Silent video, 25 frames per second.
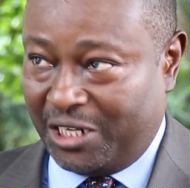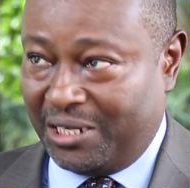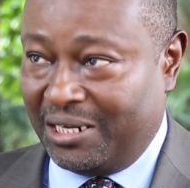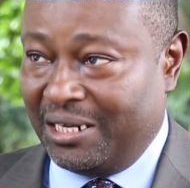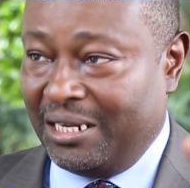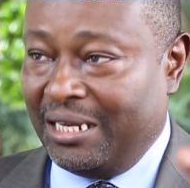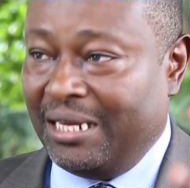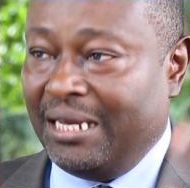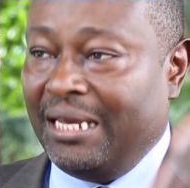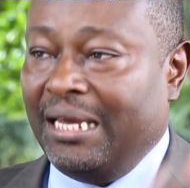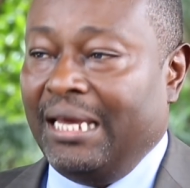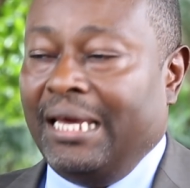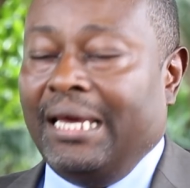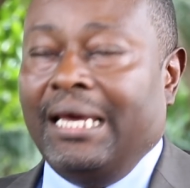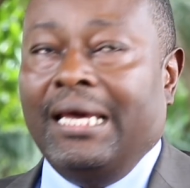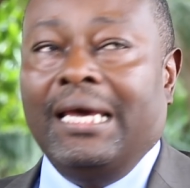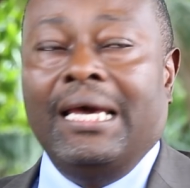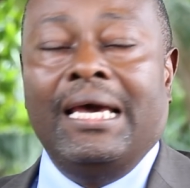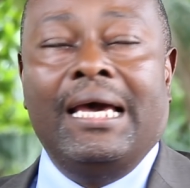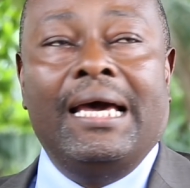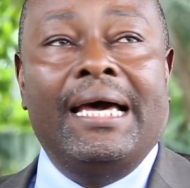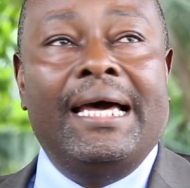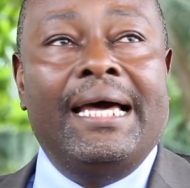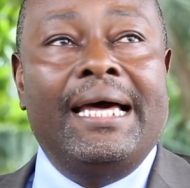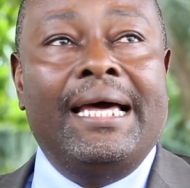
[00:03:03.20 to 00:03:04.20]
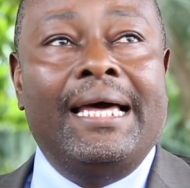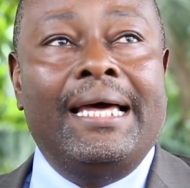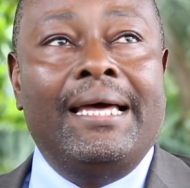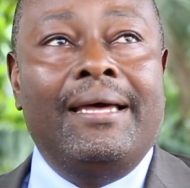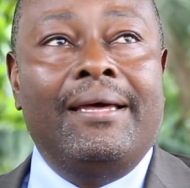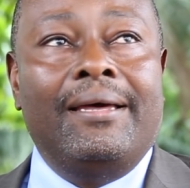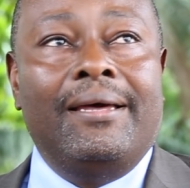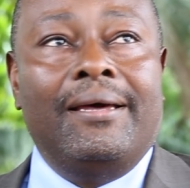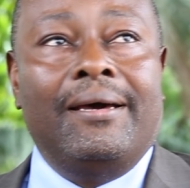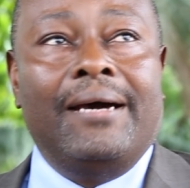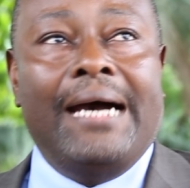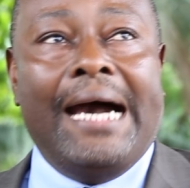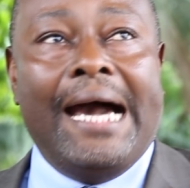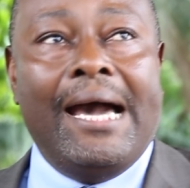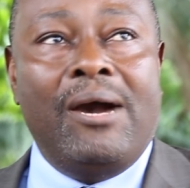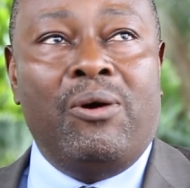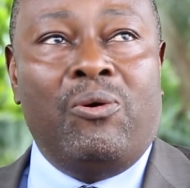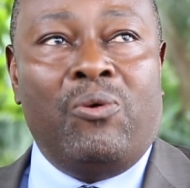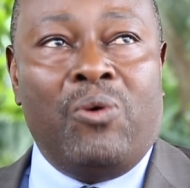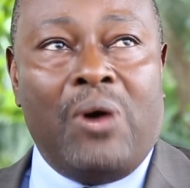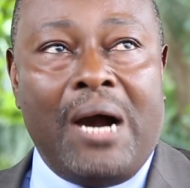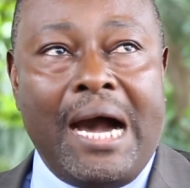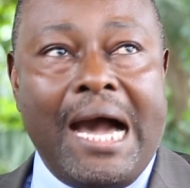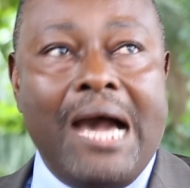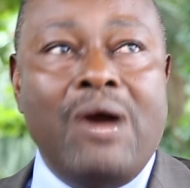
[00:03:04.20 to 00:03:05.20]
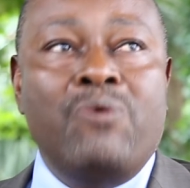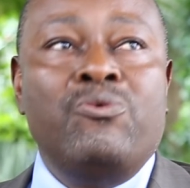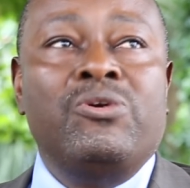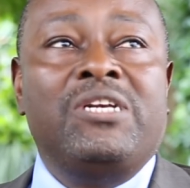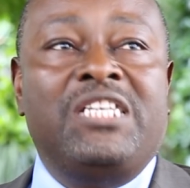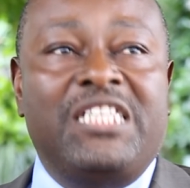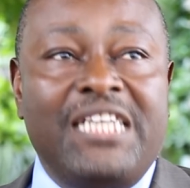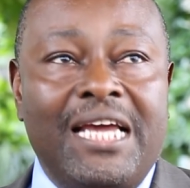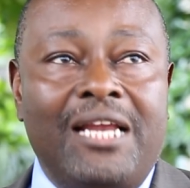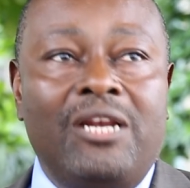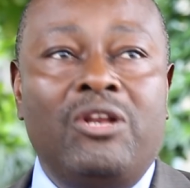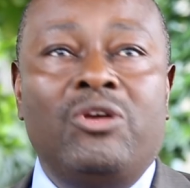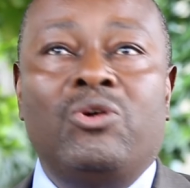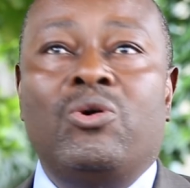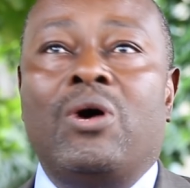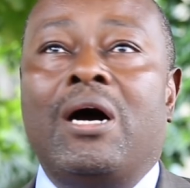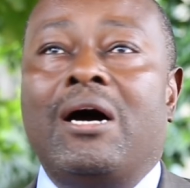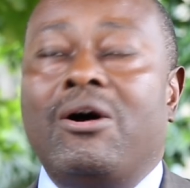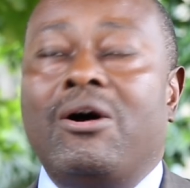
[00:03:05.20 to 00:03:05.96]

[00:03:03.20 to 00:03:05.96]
it. I would tell you,